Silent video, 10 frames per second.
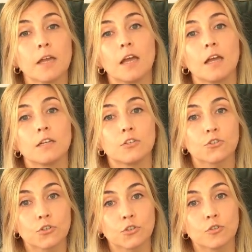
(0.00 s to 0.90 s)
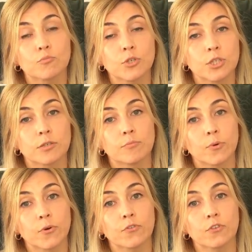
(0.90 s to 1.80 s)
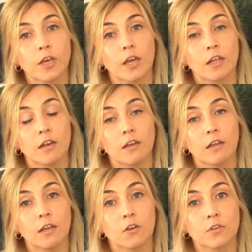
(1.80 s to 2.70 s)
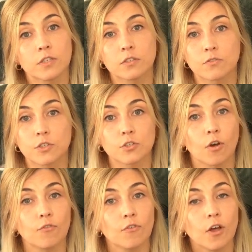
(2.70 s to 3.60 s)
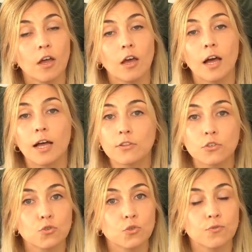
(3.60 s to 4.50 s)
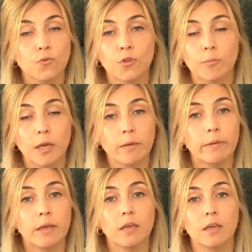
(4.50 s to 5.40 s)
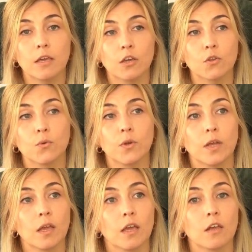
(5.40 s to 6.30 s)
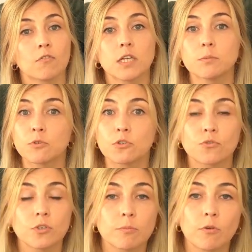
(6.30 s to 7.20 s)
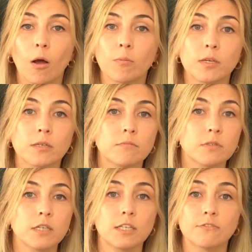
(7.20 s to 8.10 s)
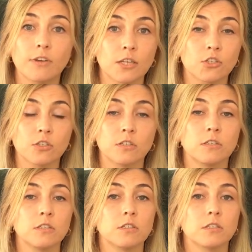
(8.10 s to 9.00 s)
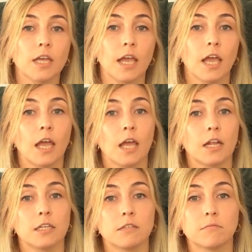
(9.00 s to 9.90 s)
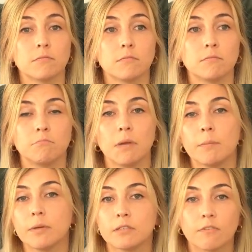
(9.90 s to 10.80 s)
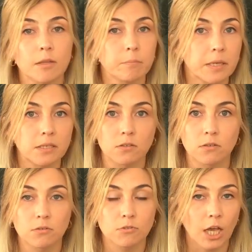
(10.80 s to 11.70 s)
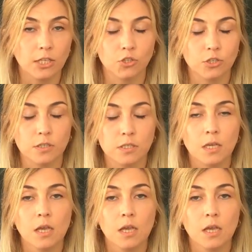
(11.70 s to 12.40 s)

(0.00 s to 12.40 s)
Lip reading: and in turn, preterm birth can increase the risk of health issues for the baby, including respiratory problems, infections, and maybe developmental challenges.